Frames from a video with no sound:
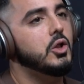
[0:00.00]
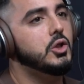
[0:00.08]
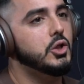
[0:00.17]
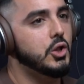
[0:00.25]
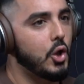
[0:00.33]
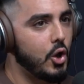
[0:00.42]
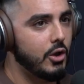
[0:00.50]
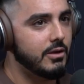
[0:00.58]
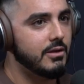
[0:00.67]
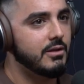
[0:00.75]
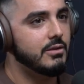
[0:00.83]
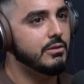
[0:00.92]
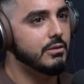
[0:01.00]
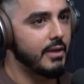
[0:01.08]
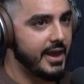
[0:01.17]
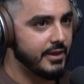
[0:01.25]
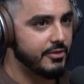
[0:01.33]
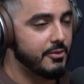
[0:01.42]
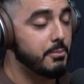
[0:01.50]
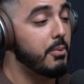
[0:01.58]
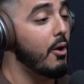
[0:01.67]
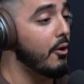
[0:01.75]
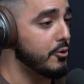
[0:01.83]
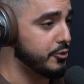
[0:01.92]
long length
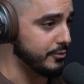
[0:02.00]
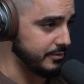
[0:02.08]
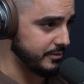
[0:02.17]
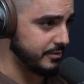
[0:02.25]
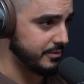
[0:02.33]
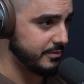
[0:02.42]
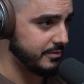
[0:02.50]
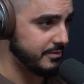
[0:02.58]
partials.